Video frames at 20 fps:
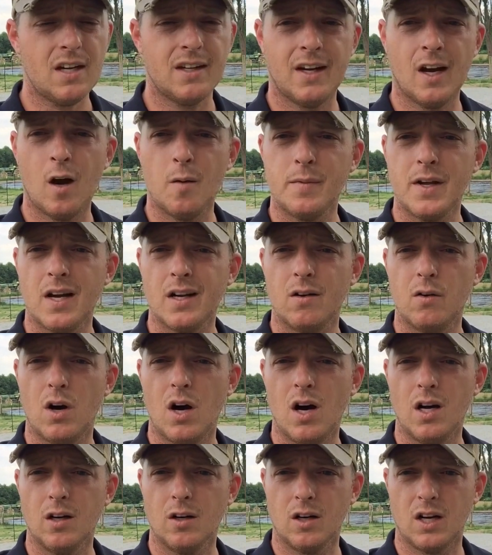Now I'm down to
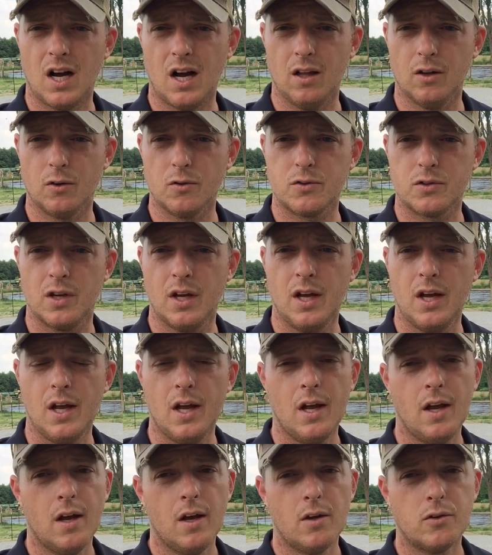$100.
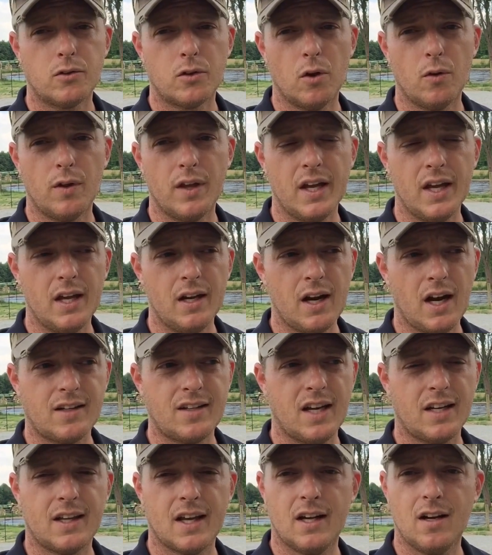So then I
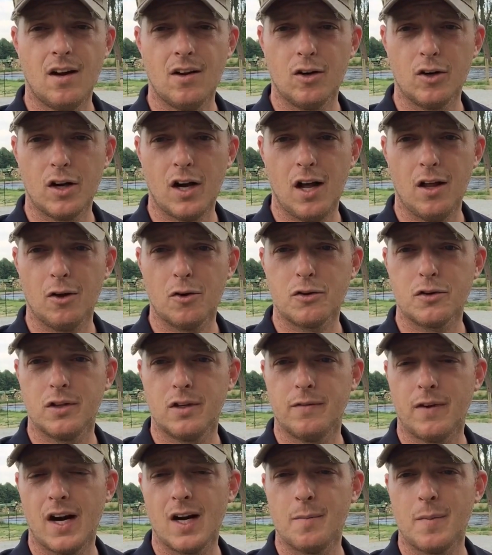take that $100 and
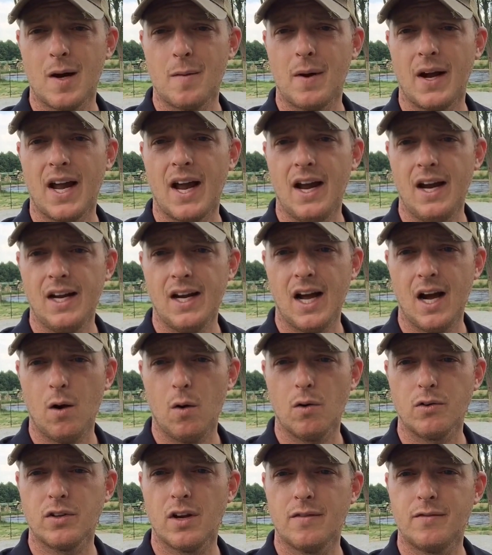divide it by my 8
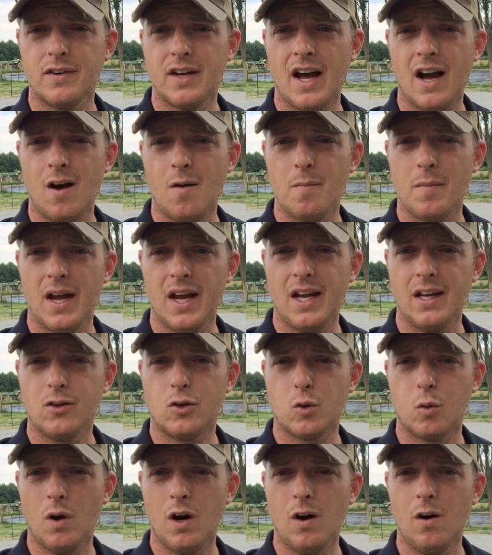hours. I've now made
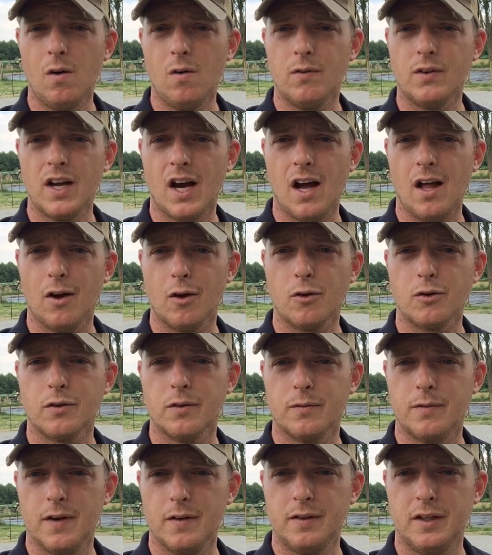
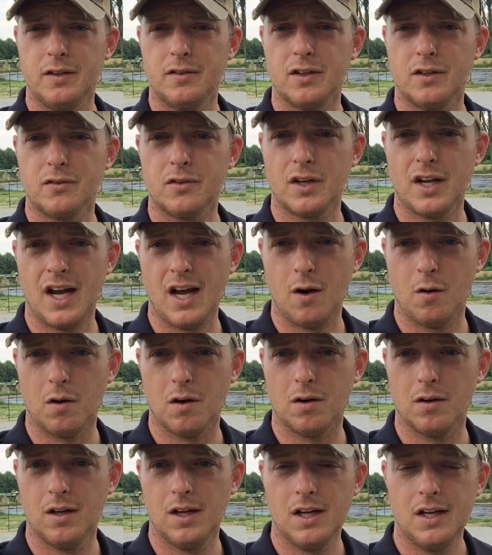$12.50 an
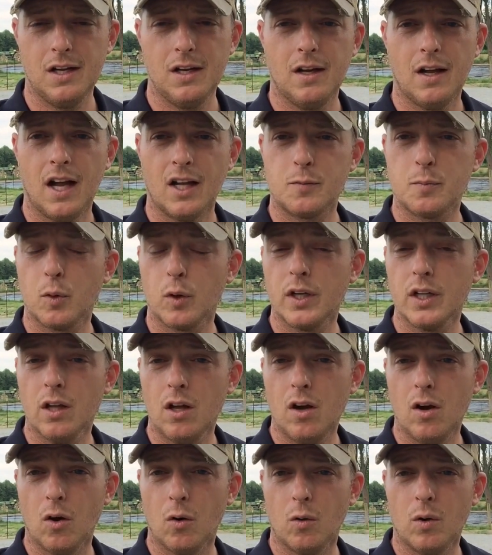hour. That's pretty
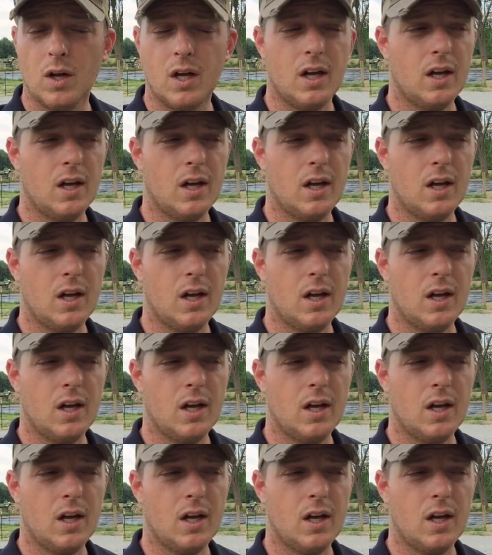low.